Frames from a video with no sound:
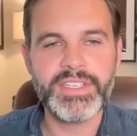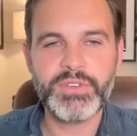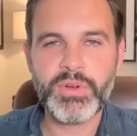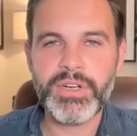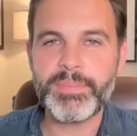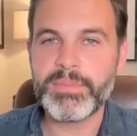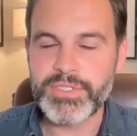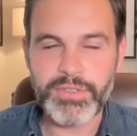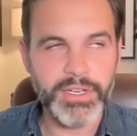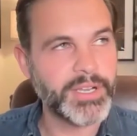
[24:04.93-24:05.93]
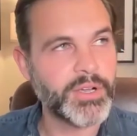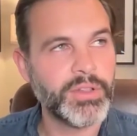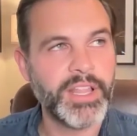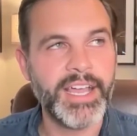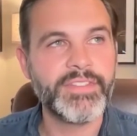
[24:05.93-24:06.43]
I've grown up in Missouri my
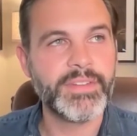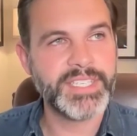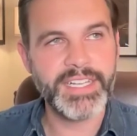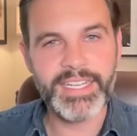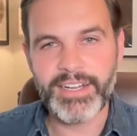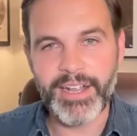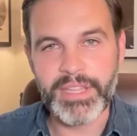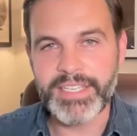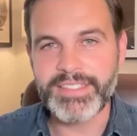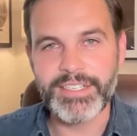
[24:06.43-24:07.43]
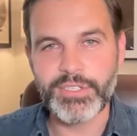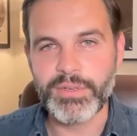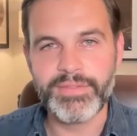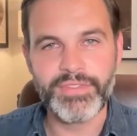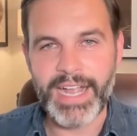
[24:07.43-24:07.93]
whole life. I'm sitting here, I'm listening
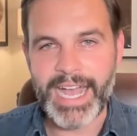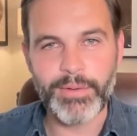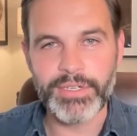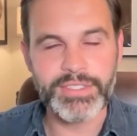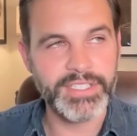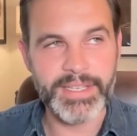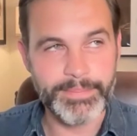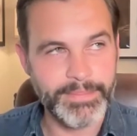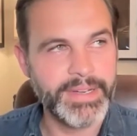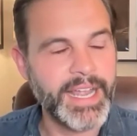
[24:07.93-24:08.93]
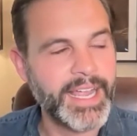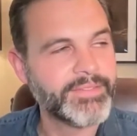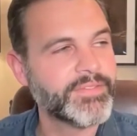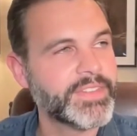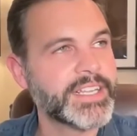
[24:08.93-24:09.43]
to them for hours because I'm
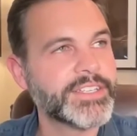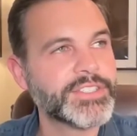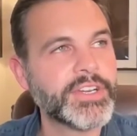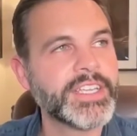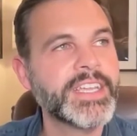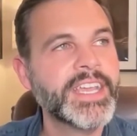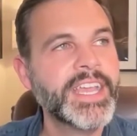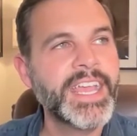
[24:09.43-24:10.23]
not getting a turkey.